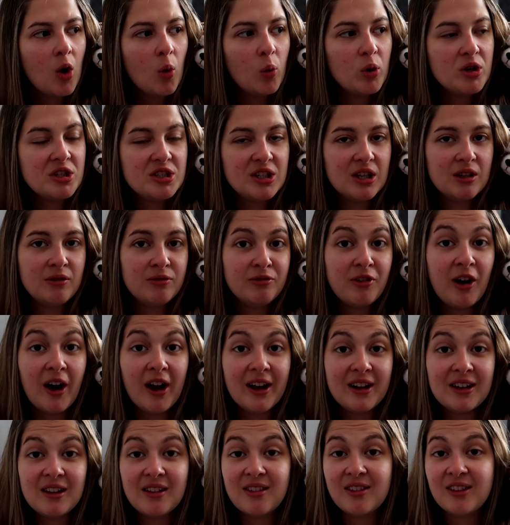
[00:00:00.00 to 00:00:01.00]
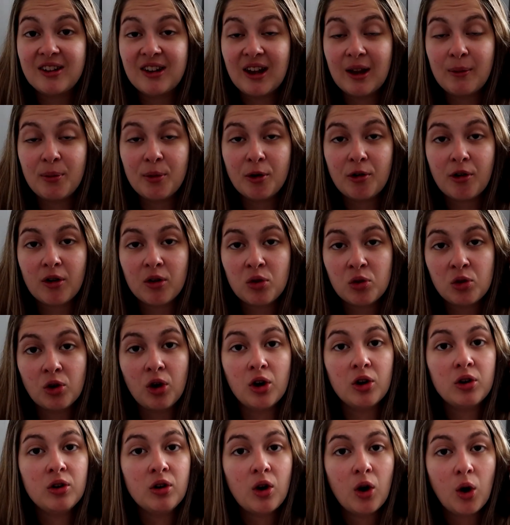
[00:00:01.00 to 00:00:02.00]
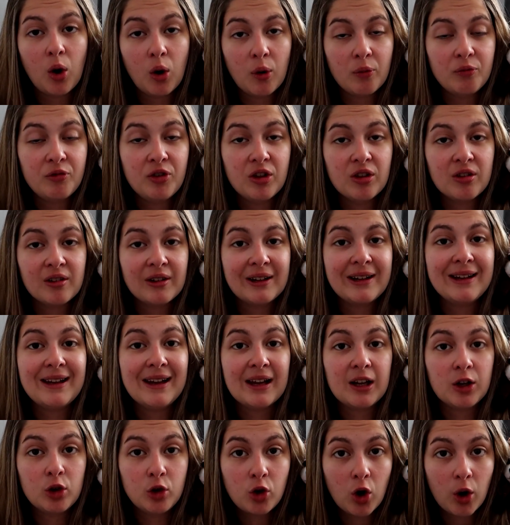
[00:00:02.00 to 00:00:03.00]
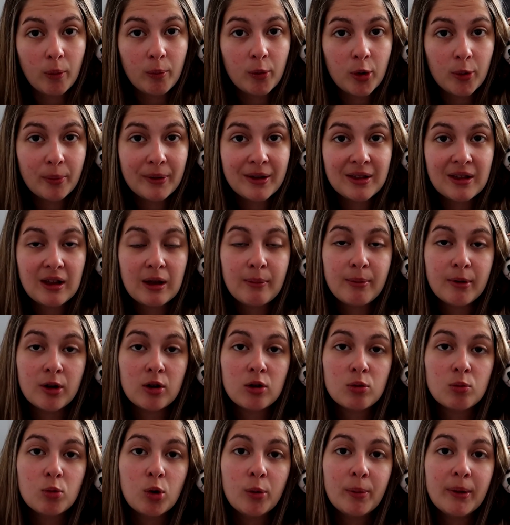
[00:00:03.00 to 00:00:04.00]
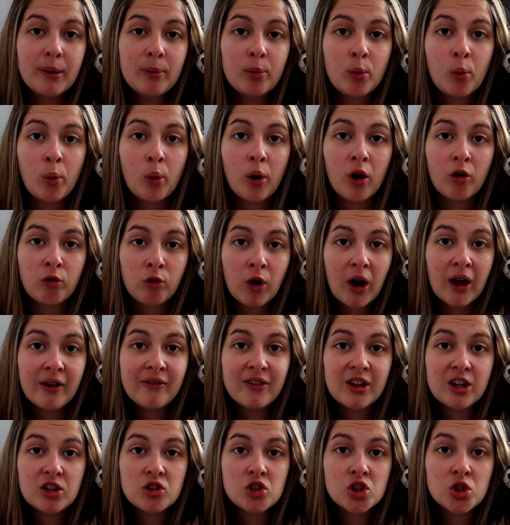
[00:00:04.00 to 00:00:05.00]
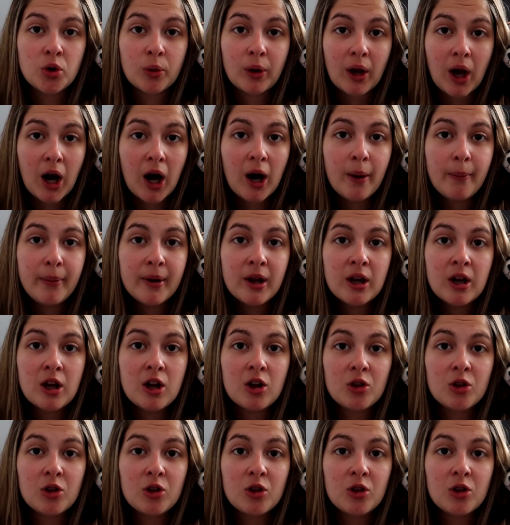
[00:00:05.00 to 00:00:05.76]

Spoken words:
We did find as the day progressed on, obviously it got more busy because more people were arriving and showing up.